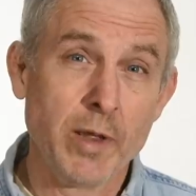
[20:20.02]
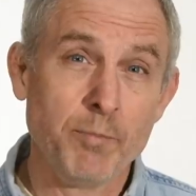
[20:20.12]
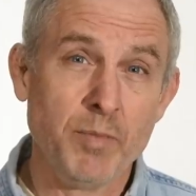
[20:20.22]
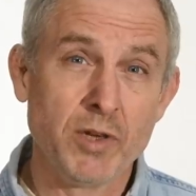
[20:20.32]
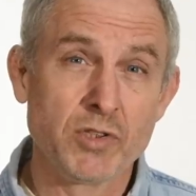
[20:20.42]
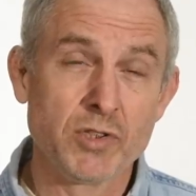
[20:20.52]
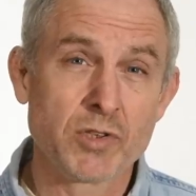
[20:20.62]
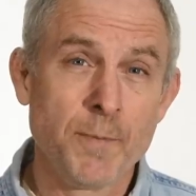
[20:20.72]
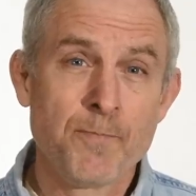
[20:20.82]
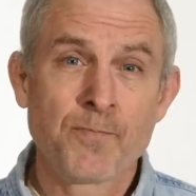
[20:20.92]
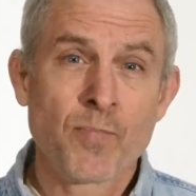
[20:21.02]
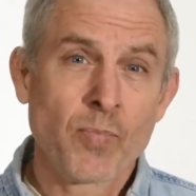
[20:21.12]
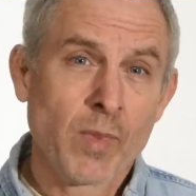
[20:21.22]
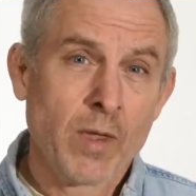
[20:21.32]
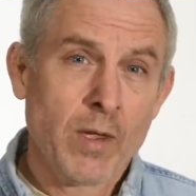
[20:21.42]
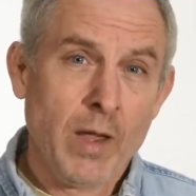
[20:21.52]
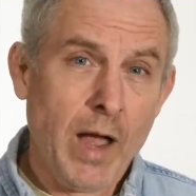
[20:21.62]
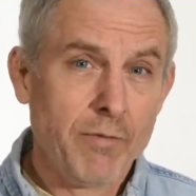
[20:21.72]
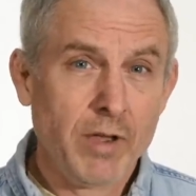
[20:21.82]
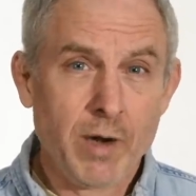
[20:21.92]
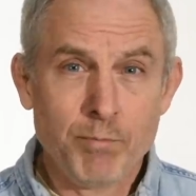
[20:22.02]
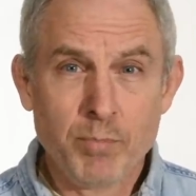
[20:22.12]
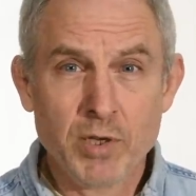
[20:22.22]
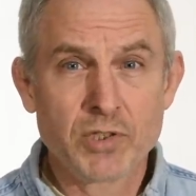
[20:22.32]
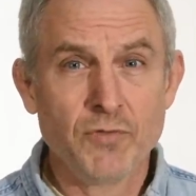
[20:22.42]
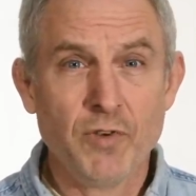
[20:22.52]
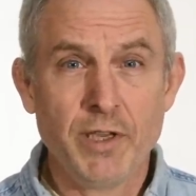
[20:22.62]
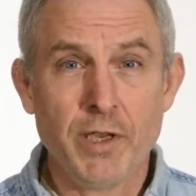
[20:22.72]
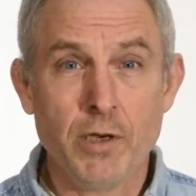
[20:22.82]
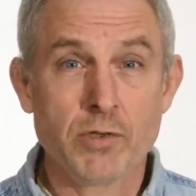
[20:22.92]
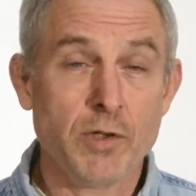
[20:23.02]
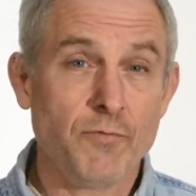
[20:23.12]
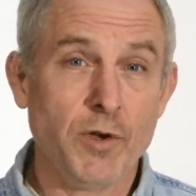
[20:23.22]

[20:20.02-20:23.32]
ambitious, I've got a bunch of videos that